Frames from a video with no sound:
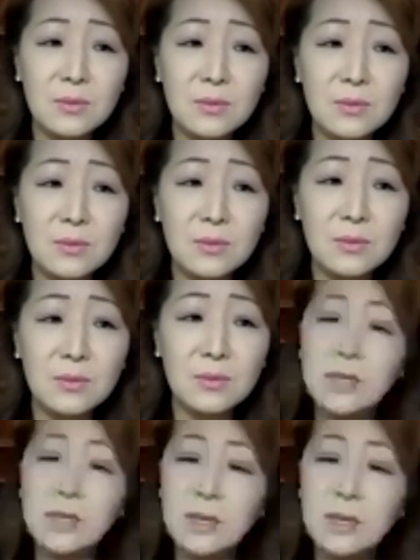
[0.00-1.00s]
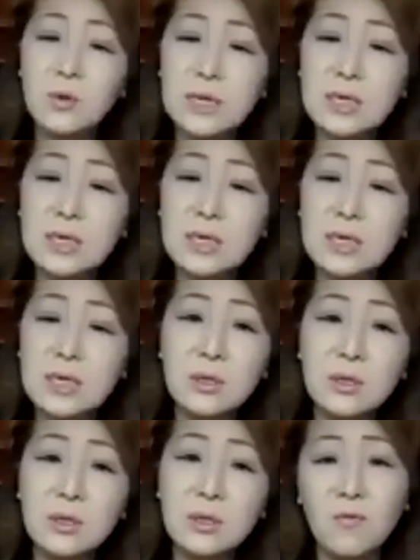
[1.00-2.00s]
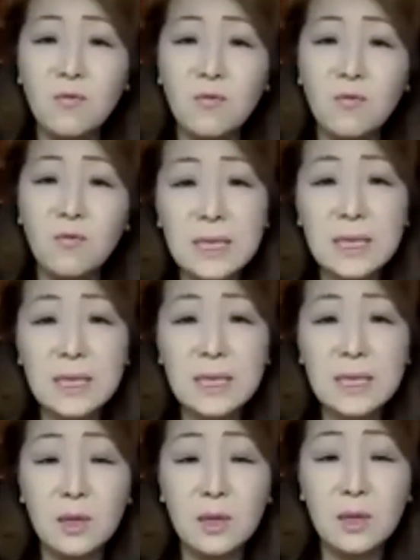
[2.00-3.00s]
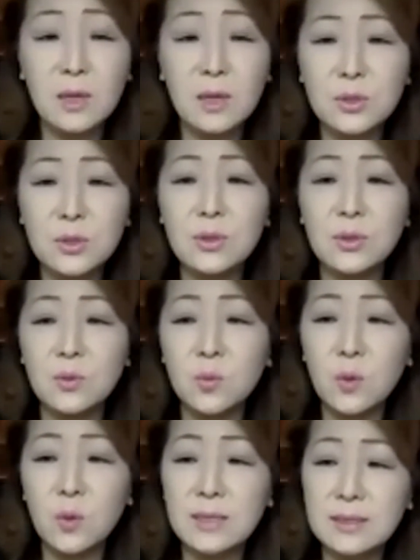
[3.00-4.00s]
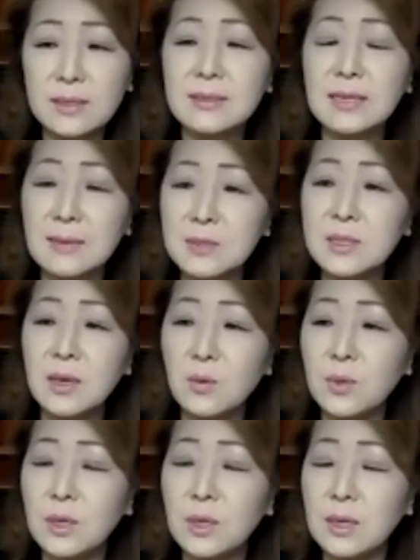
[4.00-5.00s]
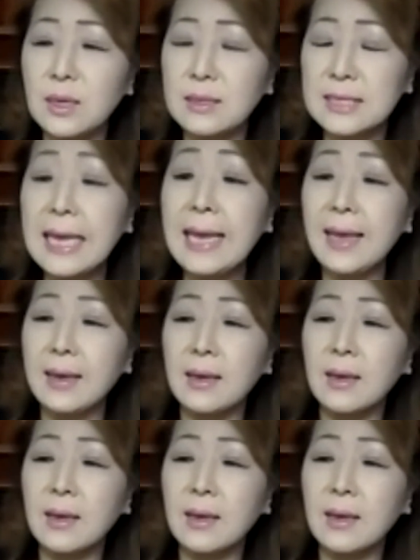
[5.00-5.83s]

So it's really a question of what can we do? What steps can we take